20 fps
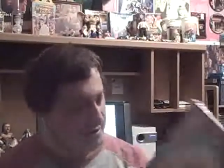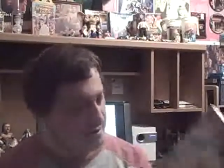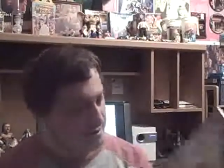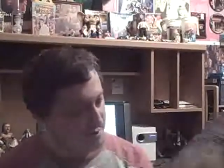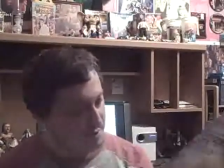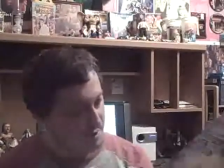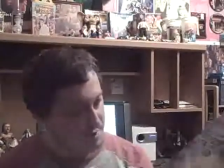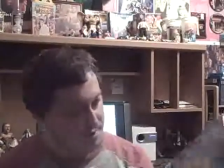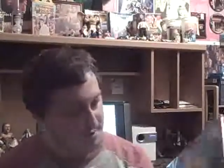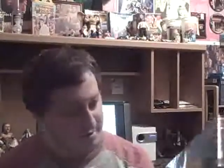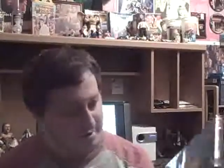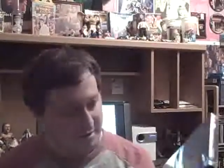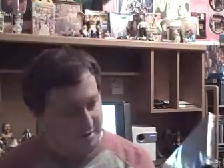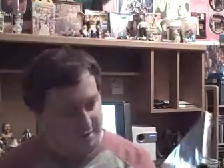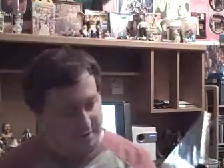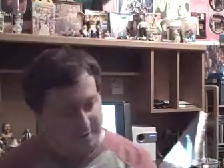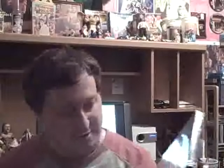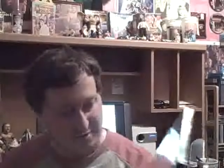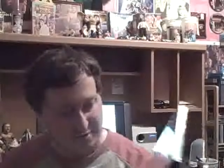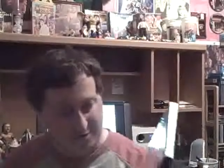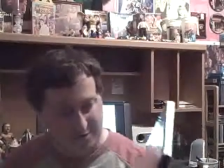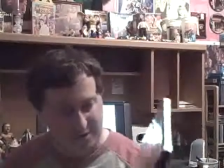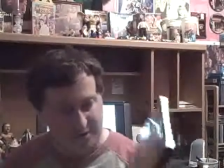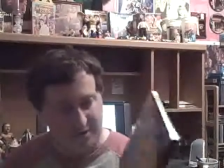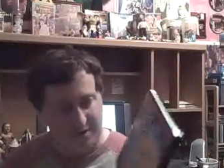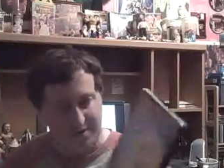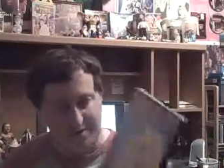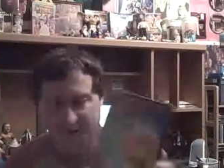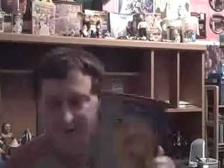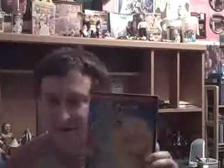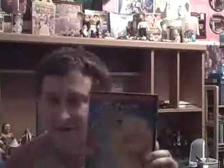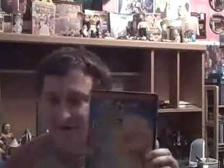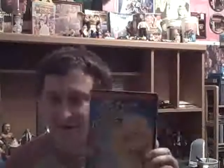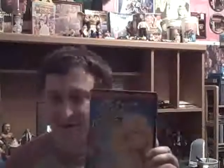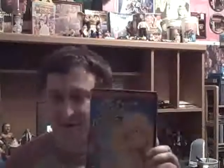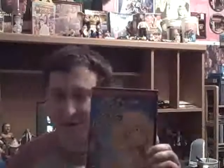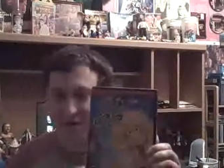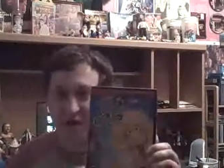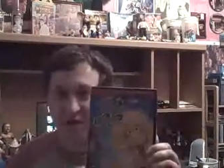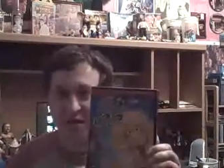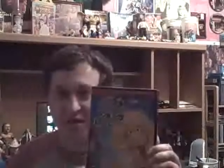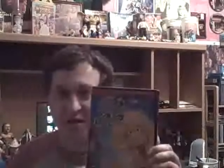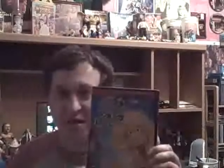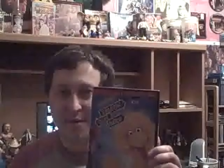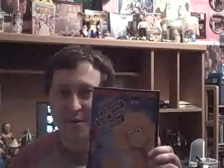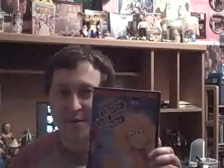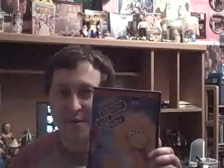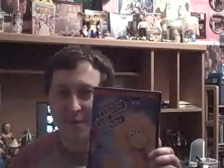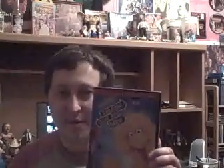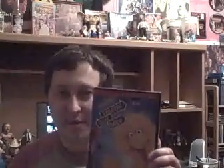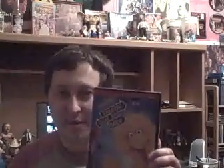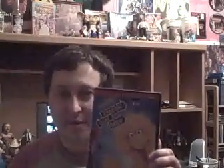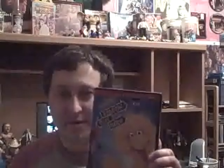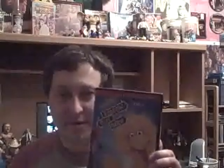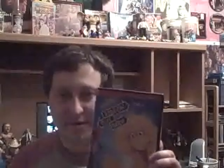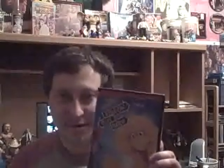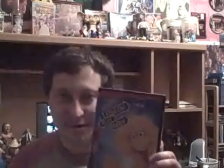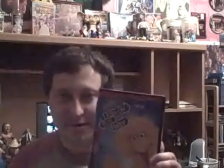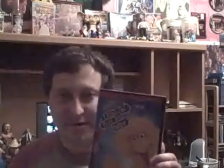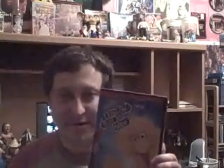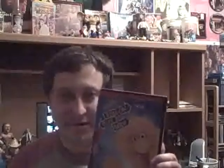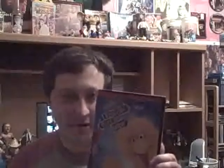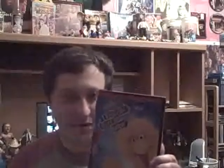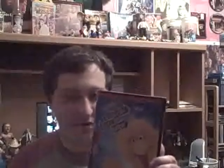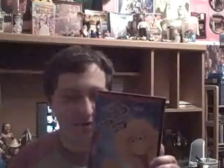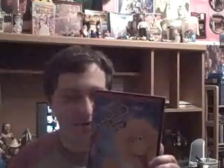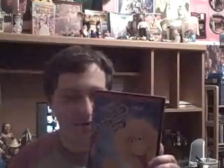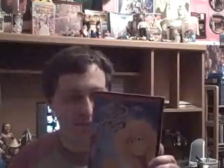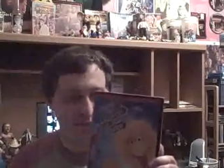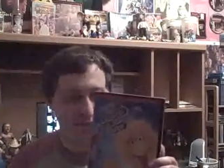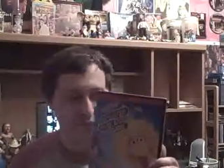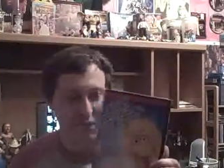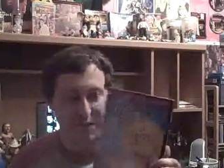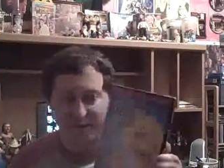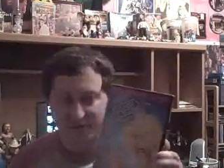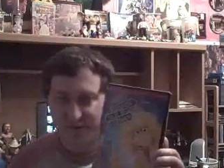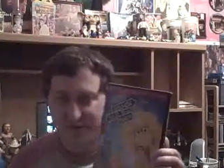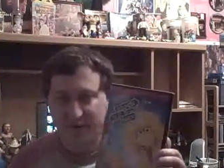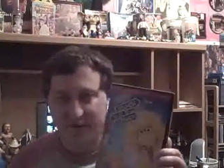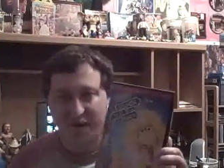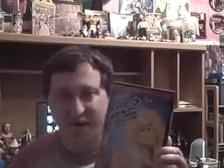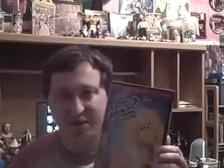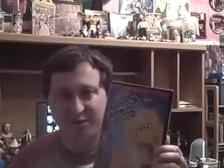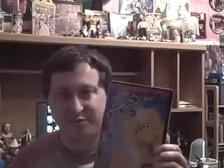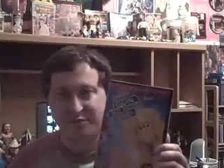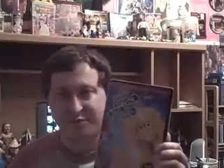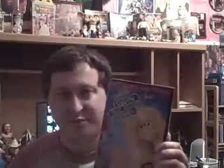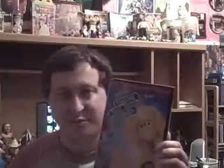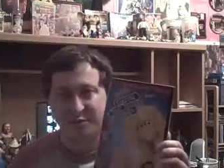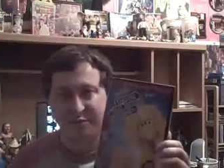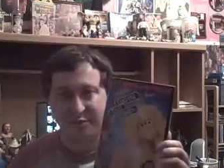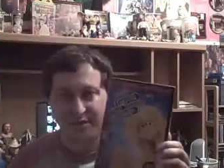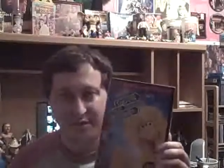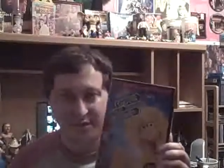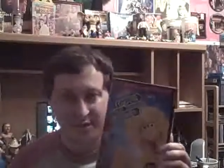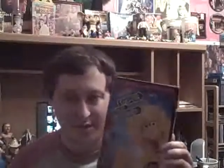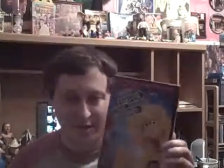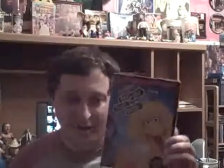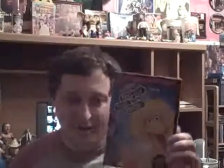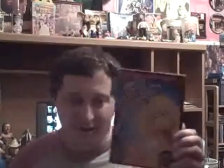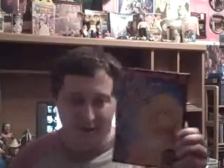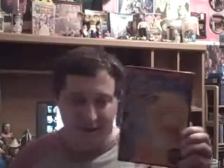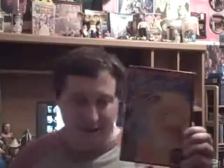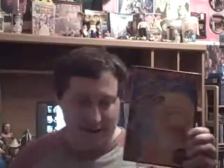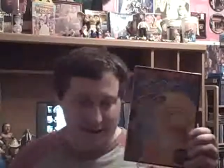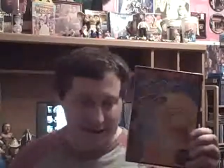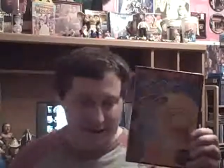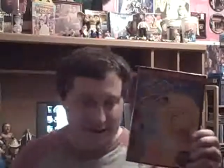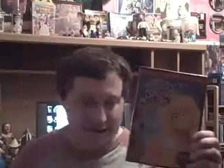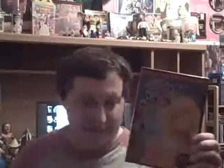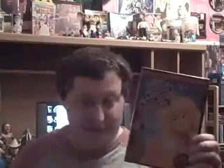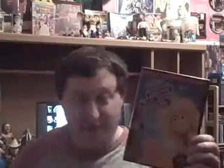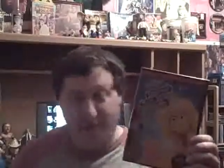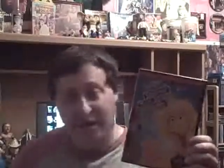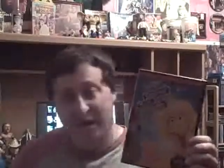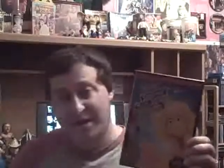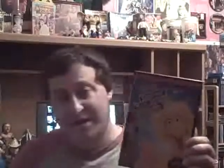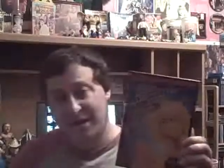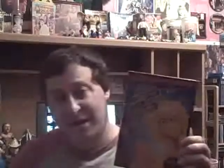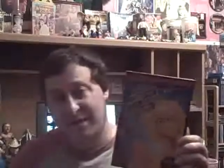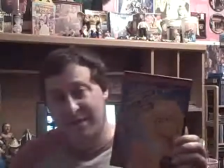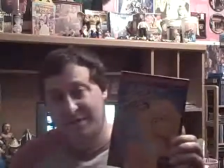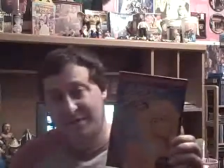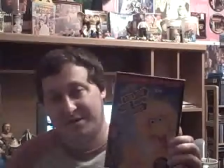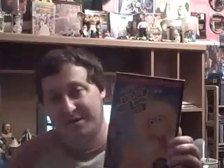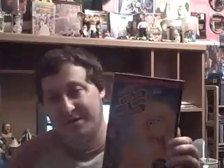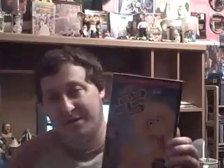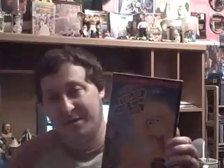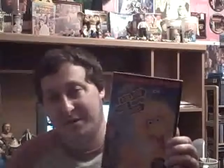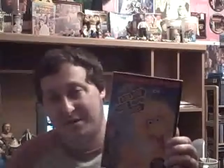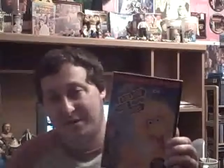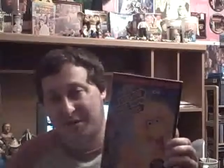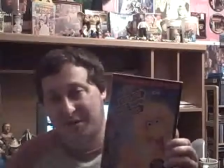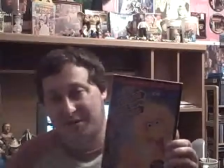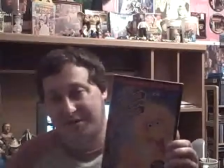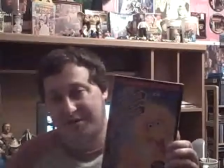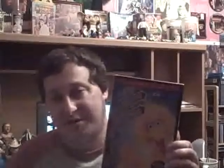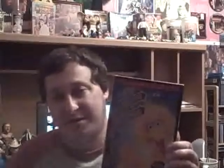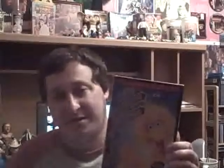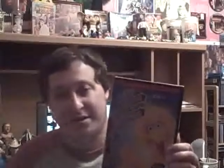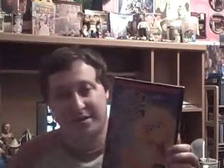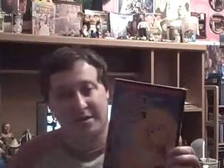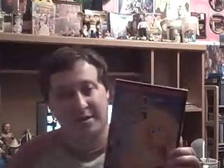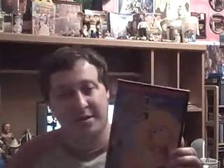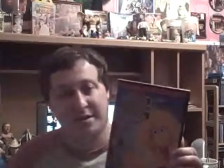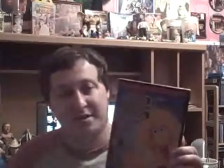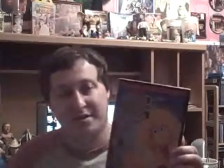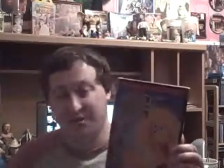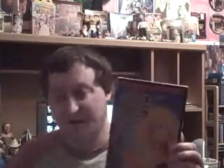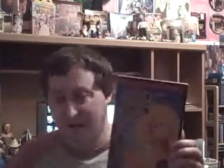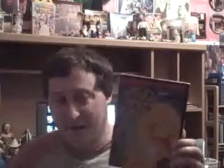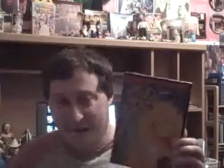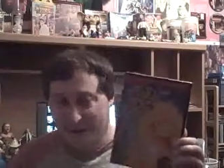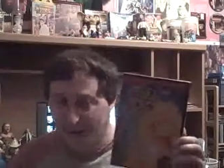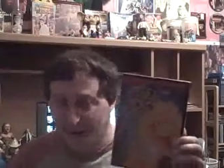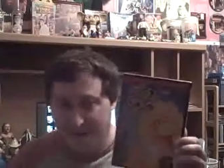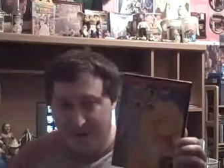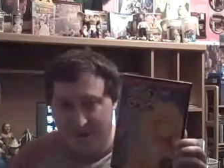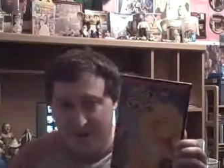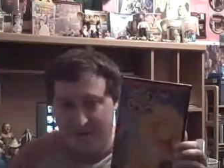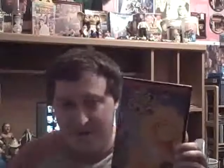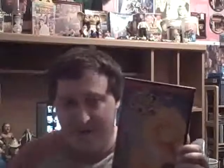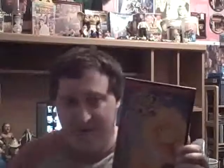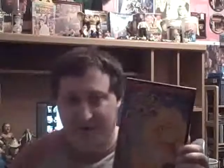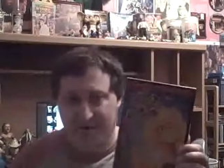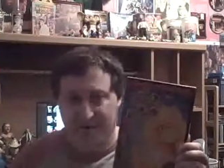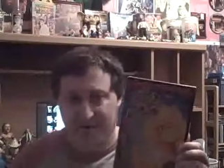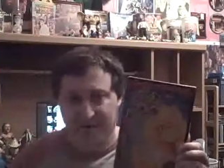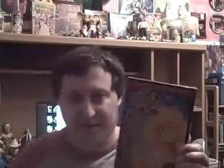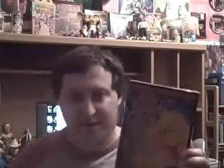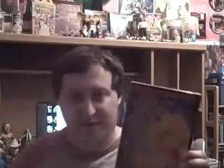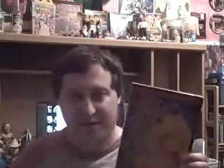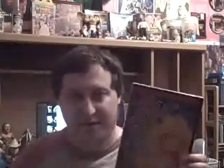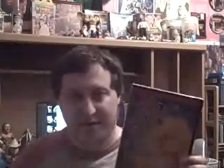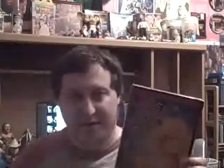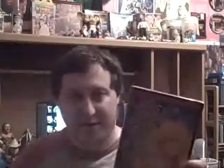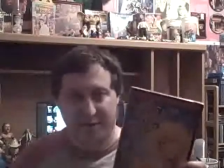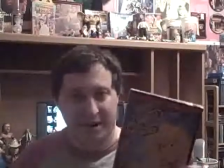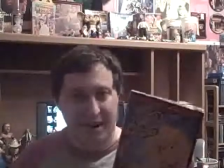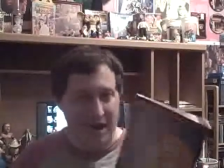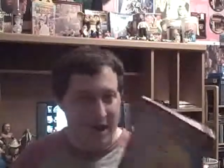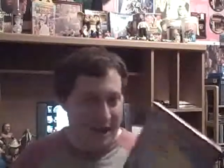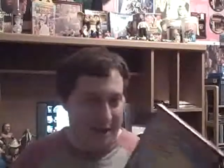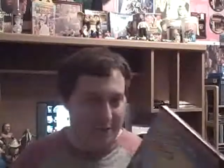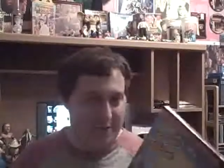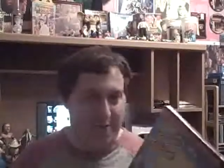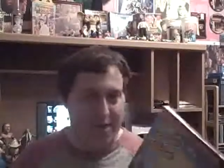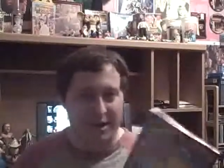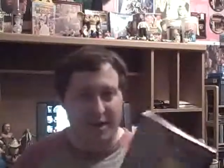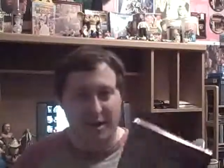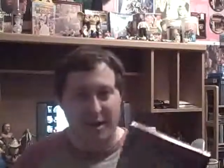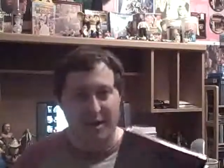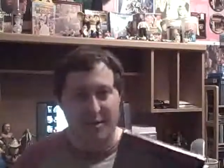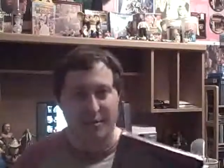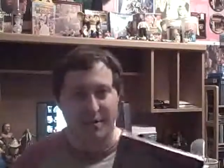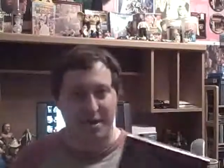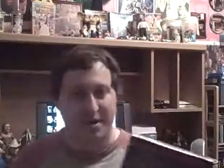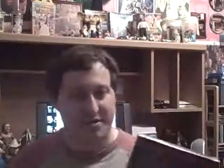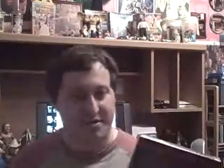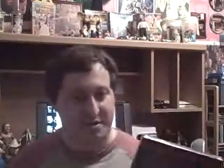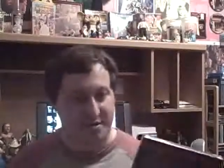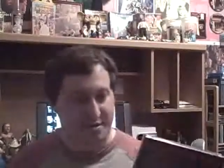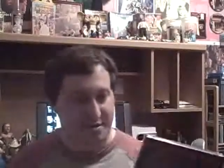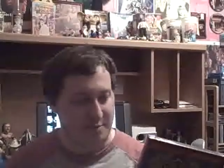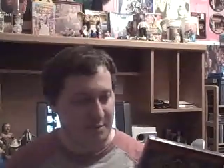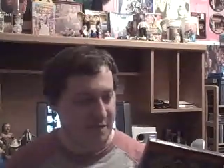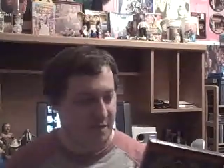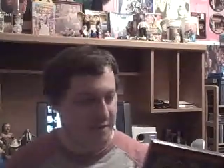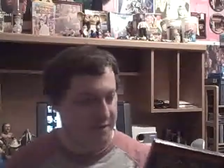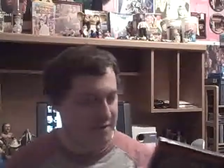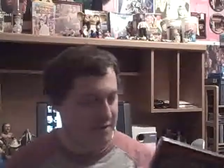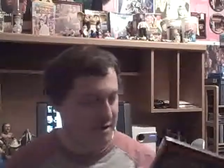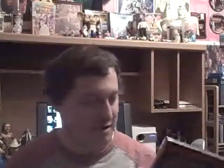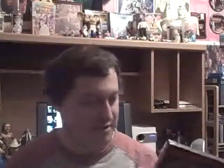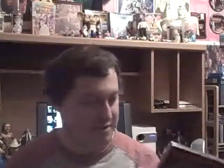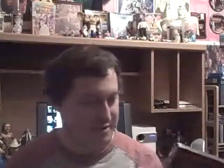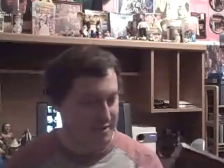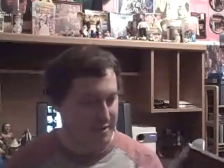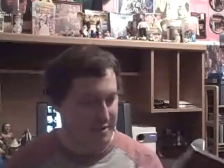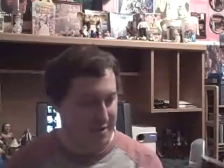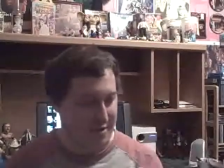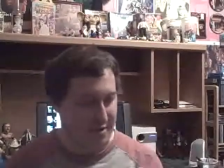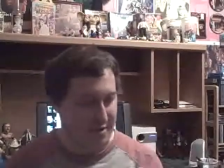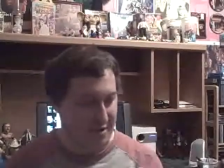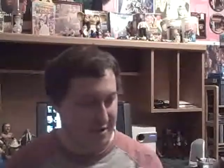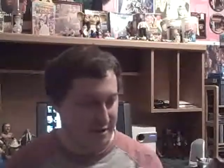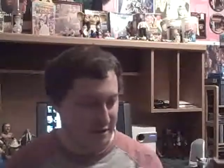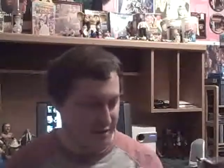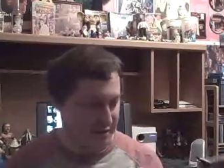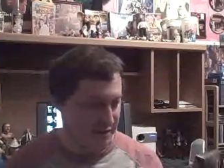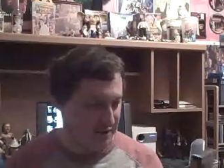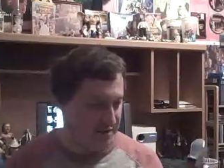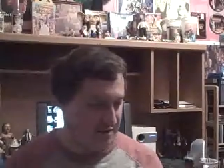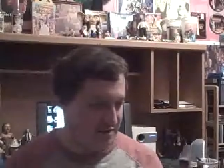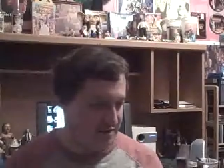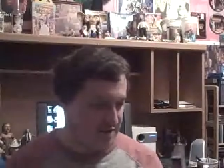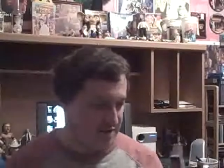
But, yeah, Follow That Bird. You know, I'm sure you guys remember it. And if you guys have this in your collection, do you ever get made fun of? I mean, I have a lot of animation in my collection. You know,